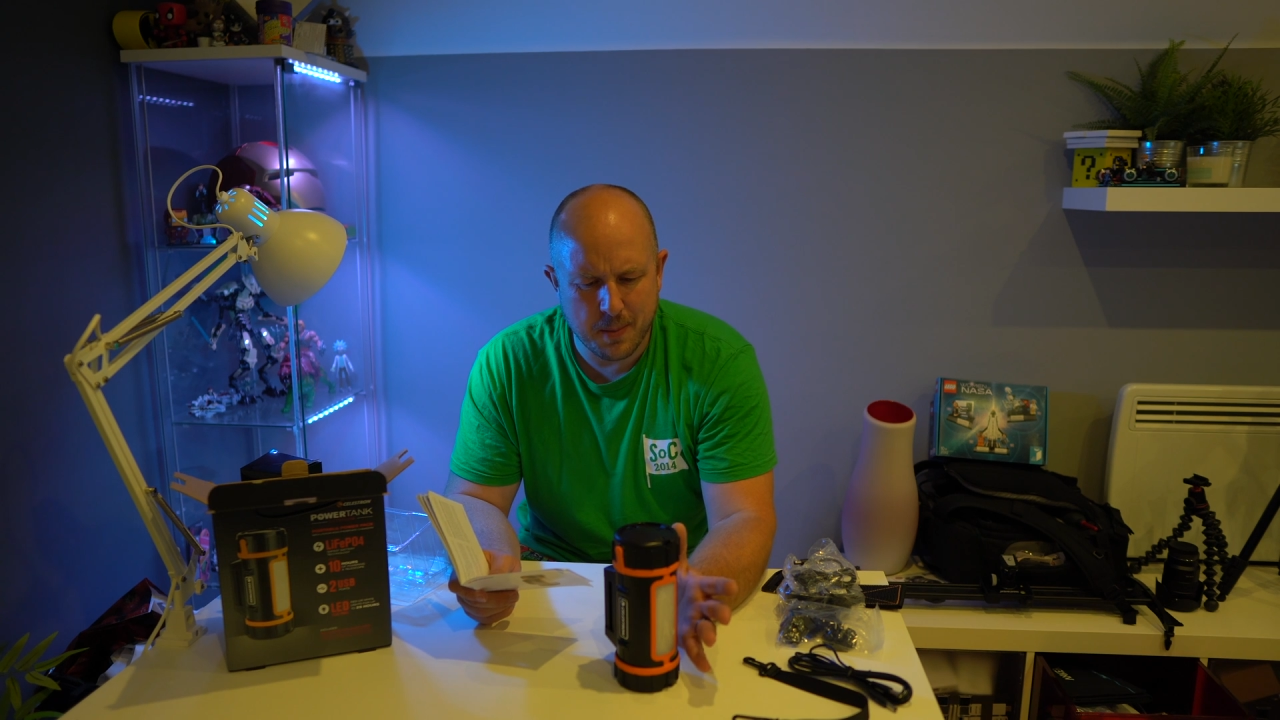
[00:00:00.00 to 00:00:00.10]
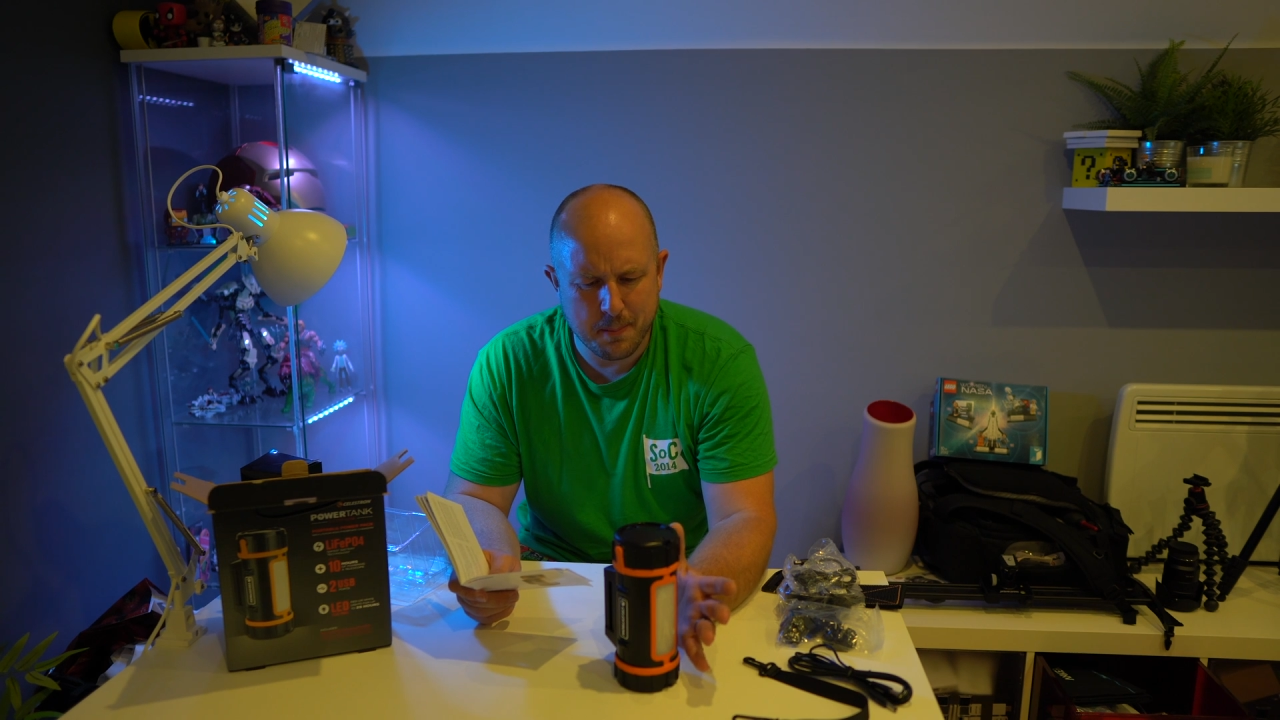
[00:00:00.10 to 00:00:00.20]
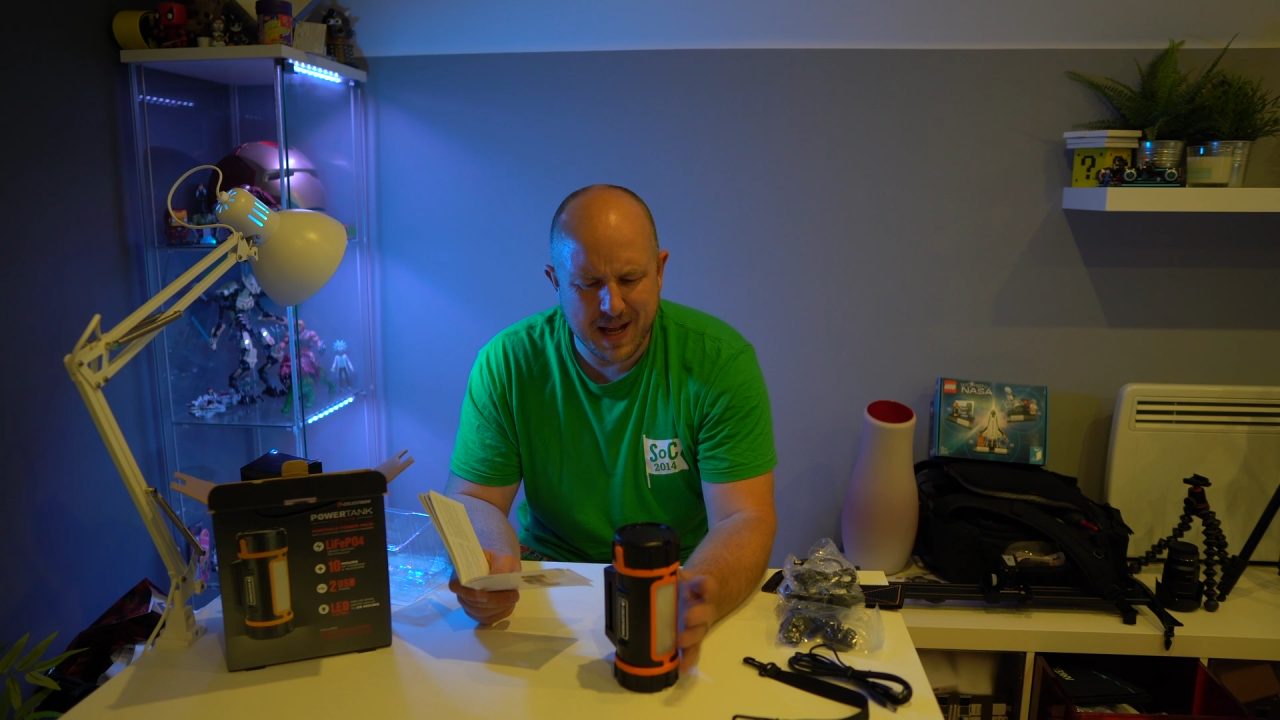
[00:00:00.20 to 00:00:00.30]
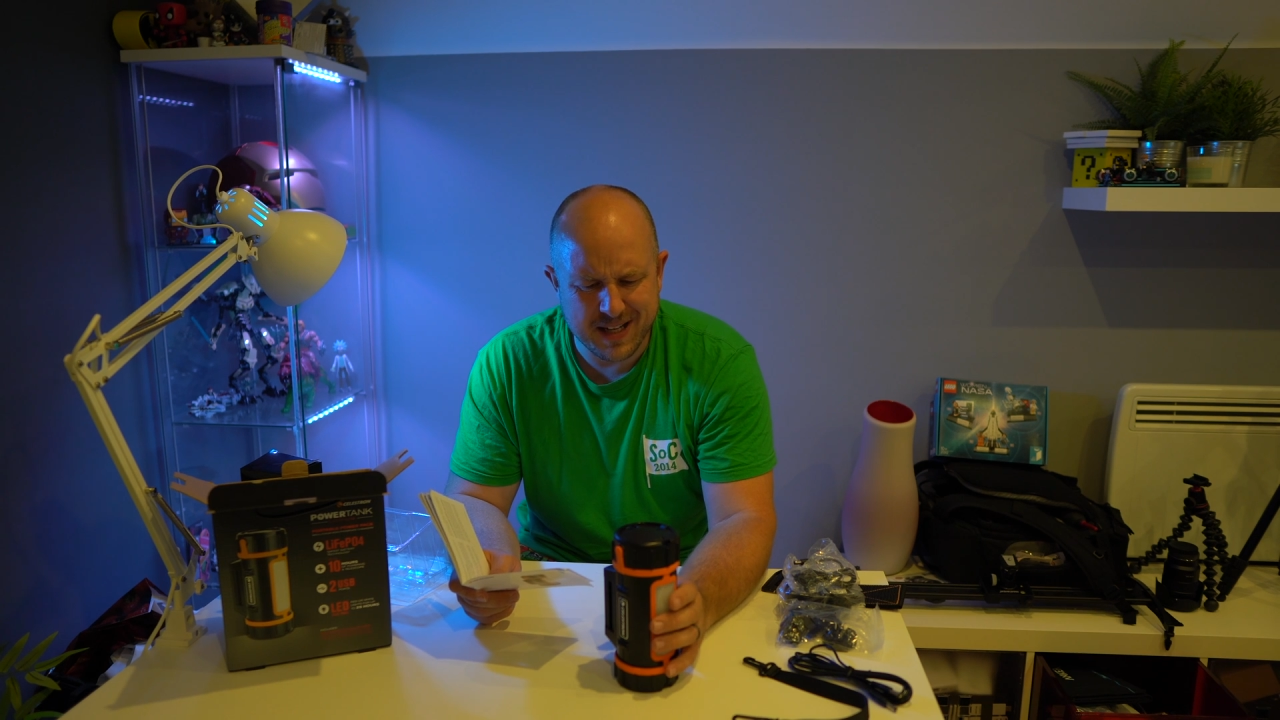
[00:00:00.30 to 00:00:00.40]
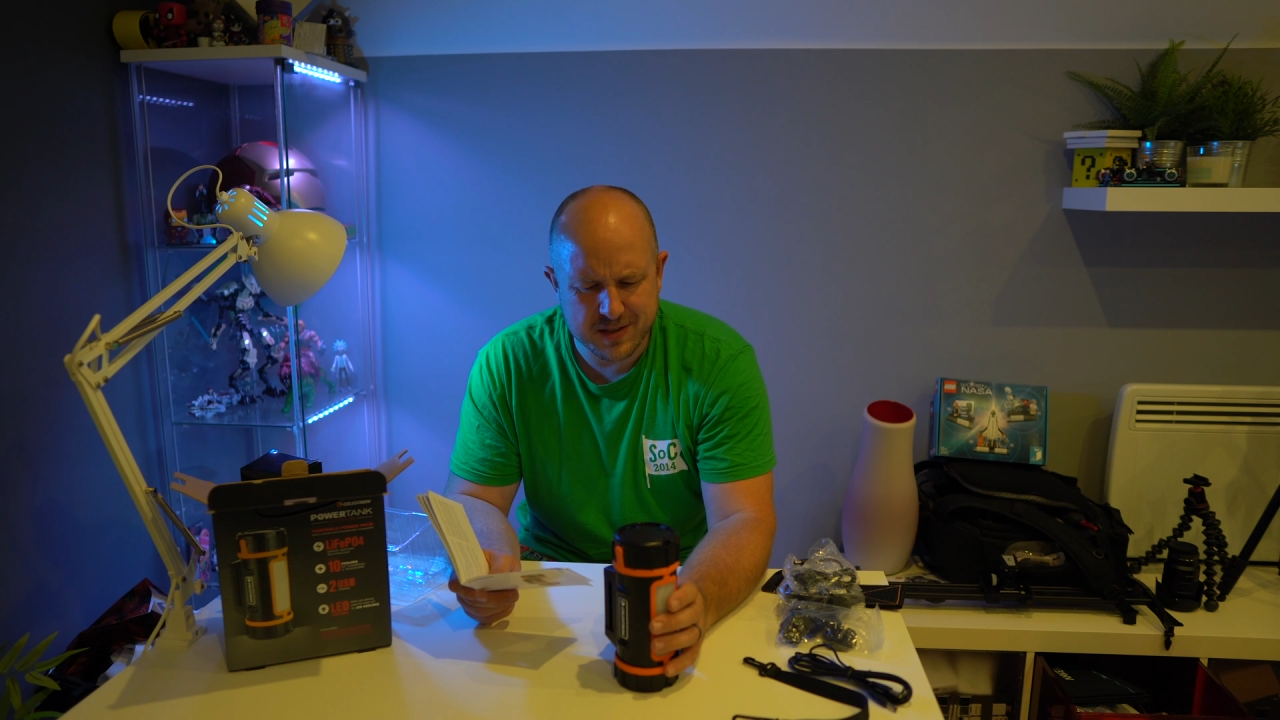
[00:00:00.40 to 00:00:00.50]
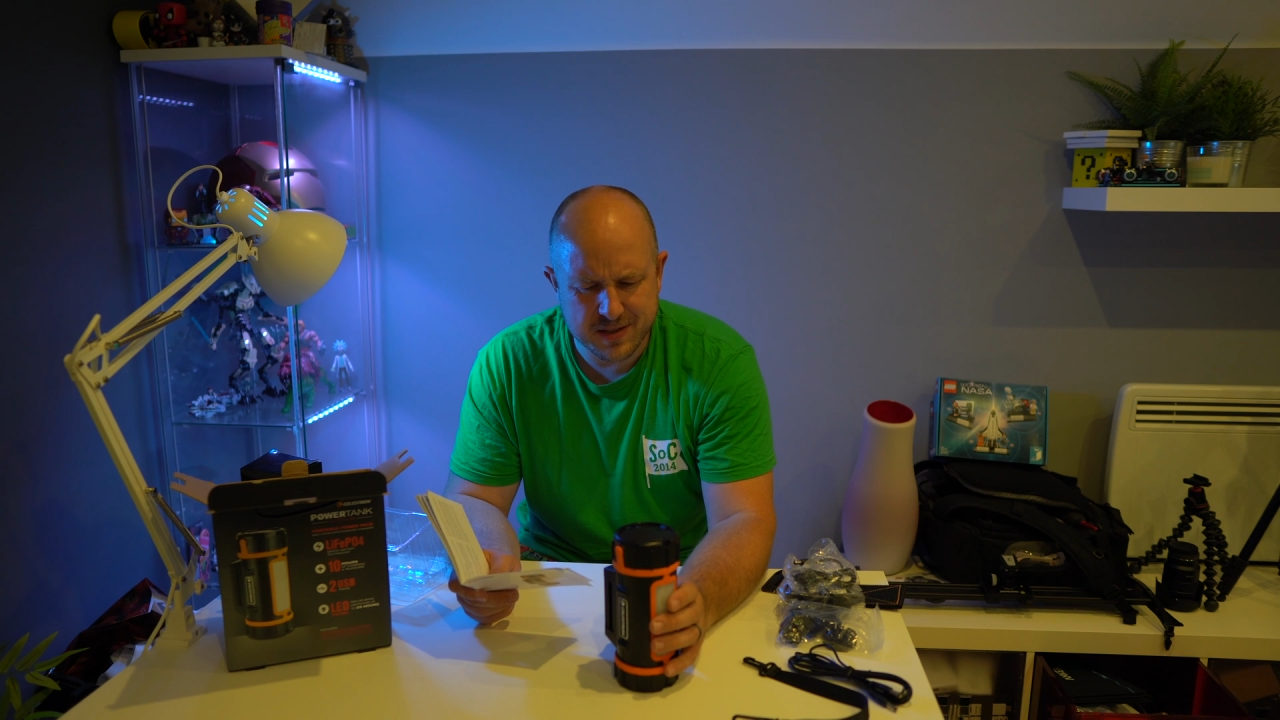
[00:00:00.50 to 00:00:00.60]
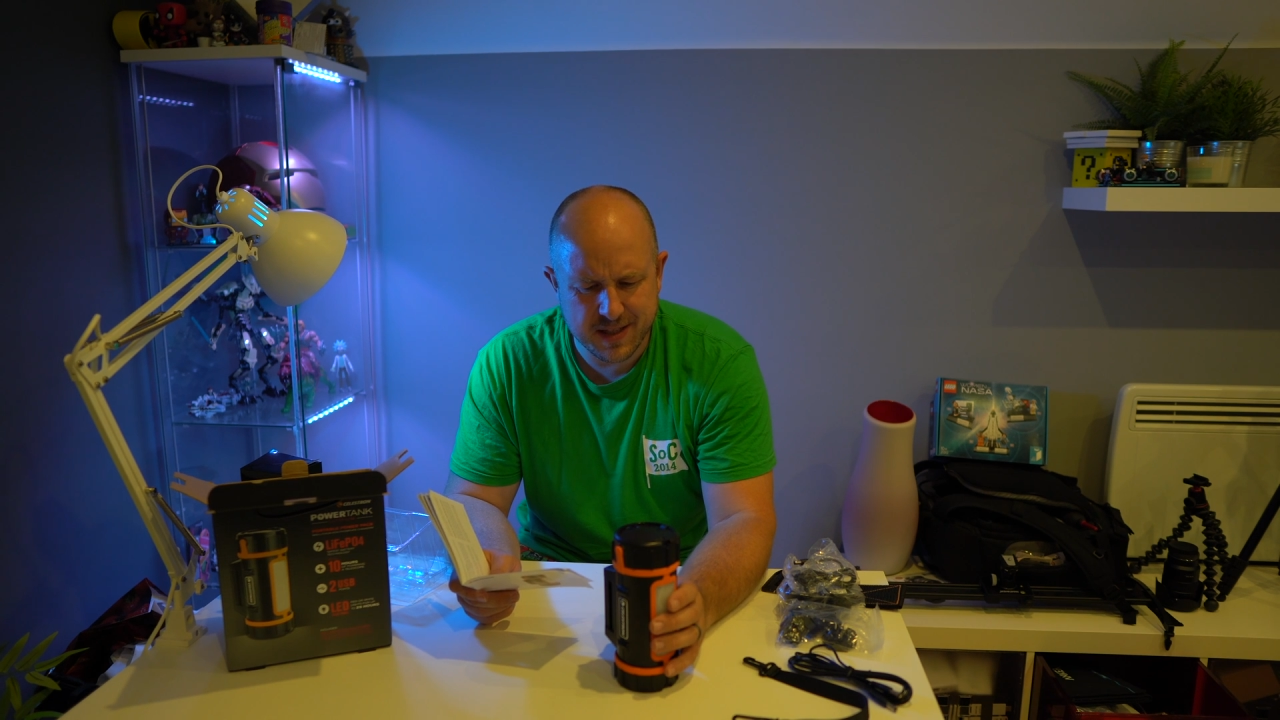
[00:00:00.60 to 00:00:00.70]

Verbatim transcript: unbalance